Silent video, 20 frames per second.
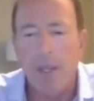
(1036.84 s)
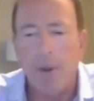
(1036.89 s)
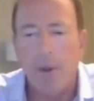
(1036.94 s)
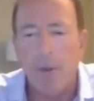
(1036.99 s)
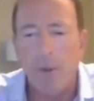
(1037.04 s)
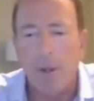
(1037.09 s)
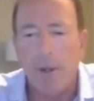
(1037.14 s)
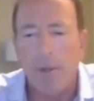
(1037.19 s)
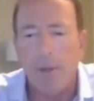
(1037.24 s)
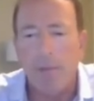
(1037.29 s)

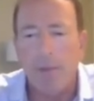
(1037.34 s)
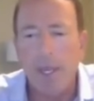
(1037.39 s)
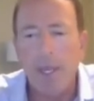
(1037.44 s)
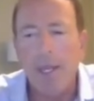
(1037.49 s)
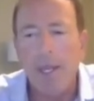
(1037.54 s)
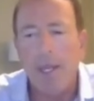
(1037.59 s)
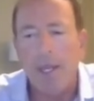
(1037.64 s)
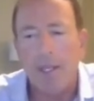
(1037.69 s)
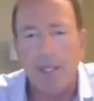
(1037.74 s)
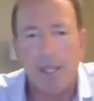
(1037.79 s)
we're
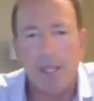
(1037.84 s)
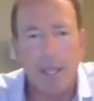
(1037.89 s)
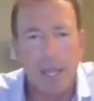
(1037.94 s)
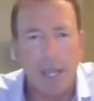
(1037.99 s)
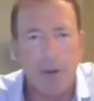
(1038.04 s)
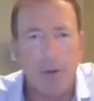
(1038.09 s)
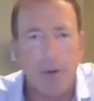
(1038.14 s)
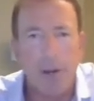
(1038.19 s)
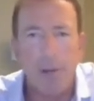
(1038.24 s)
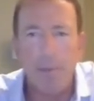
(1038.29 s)
competing in the
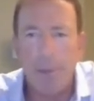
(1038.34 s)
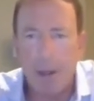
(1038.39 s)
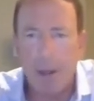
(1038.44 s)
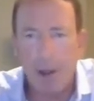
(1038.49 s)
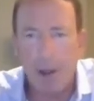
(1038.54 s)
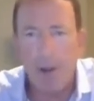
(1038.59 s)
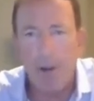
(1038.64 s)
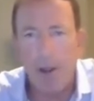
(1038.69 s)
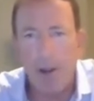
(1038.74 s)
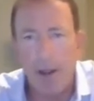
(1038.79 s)
Gatorade,
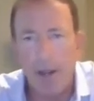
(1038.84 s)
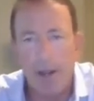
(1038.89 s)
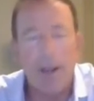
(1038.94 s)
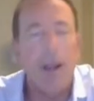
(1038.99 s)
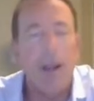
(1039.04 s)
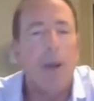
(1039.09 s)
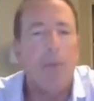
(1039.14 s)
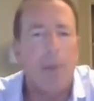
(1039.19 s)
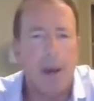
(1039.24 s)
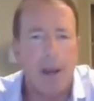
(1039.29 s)
Powerade,
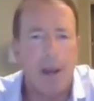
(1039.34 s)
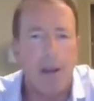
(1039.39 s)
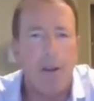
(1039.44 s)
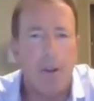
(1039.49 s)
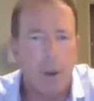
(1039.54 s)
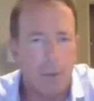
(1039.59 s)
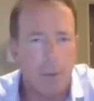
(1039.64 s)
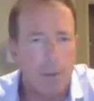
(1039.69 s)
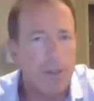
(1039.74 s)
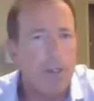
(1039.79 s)
and now
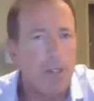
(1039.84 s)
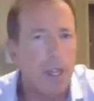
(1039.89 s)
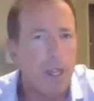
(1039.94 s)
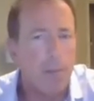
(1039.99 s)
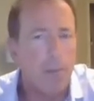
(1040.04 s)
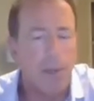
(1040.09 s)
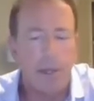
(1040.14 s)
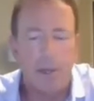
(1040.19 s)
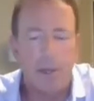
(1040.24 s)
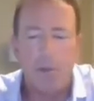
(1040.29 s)
Body Armor
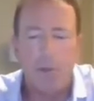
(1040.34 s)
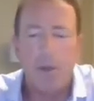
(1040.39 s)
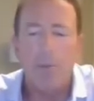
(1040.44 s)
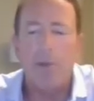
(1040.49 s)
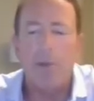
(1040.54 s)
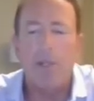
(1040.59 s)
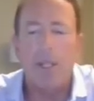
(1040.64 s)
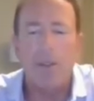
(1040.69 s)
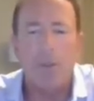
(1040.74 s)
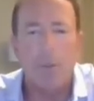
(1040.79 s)
segment, and
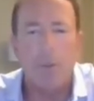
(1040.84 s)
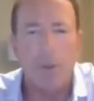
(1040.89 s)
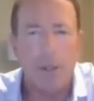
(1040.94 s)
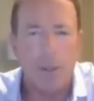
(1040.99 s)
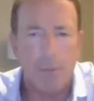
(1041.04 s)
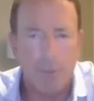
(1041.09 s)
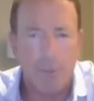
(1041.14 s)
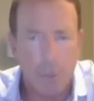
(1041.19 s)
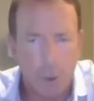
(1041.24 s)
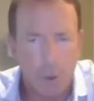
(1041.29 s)
we believe will
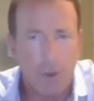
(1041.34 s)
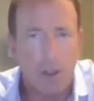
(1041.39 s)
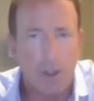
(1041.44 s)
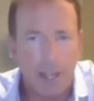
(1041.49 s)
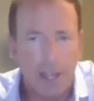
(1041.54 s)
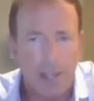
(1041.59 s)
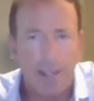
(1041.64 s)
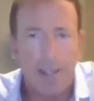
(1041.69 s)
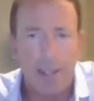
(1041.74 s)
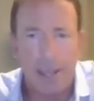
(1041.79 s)
be the
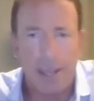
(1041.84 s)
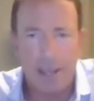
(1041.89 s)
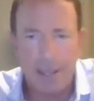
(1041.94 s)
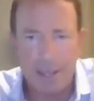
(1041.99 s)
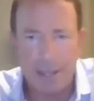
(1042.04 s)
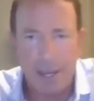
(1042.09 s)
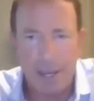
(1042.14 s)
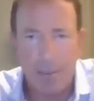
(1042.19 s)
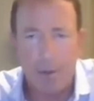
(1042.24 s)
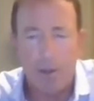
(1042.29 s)
fourth leg to
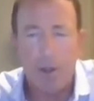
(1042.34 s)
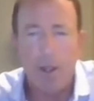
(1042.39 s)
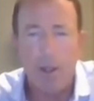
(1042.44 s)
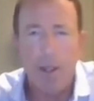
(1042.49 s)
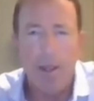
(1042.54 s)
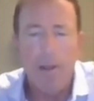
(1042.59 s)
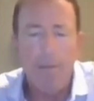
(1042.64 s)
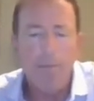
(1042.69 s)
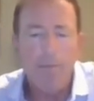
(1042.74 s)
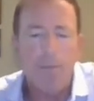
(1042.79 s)
that
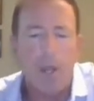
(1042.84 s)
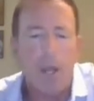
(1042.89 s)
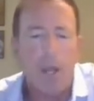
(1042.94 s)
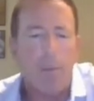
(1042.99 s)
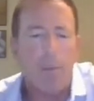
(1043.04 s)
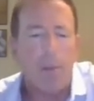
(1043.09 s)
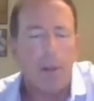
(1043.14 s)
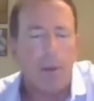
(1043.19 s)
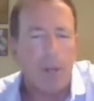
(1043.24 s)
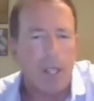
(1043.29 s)
table.
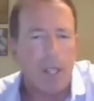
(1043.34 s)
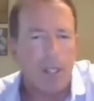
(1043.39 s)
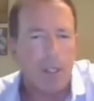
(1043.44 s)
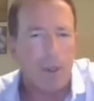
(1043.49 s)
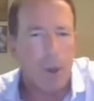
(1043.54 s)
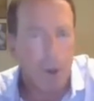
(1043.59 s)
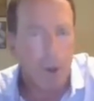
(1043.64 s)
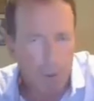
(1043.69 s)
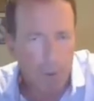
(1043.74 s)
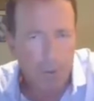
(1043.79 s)
Uh, but
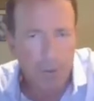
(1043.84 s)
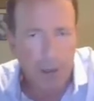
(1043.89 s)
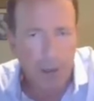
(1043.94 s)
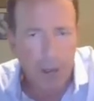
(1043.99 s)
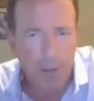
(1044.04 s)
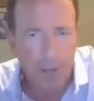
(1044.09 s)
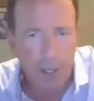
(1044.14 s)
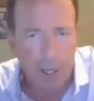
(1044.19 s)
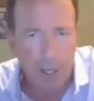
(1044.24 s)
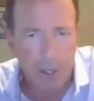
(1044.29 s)
it's all
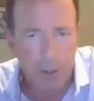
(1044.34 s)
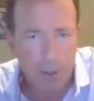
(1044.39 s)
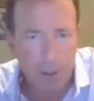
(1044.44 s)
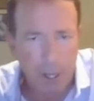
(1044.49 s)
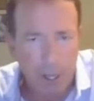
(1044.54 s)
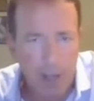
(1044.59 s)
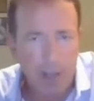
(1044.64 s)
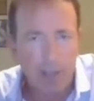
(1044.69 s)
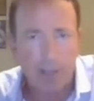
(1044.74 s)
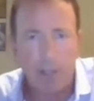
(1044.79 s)
five
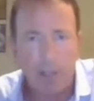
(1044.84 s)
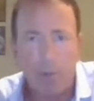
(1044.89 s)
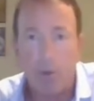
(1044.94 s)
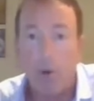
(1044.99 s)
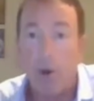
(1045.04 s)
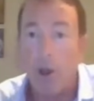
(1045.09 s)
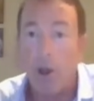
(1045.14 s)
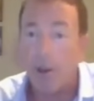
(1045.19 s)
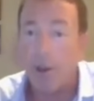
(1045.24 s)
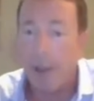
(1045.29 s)
electrolytes,
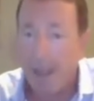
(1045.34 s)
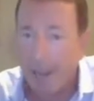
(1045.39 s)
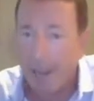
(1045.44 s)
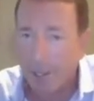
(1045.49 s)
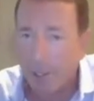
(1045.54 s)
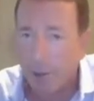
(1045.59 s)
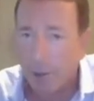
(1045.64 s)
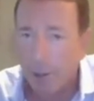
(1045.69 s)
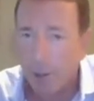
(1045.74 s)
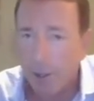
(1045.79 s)
and we're all
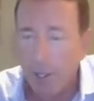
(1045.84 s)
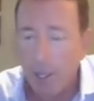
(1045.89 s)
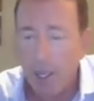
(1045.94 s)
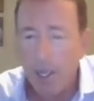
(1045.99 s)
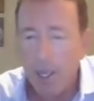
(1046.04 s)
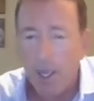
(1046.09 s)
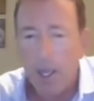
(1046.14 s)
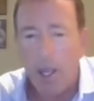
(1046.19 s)
natural,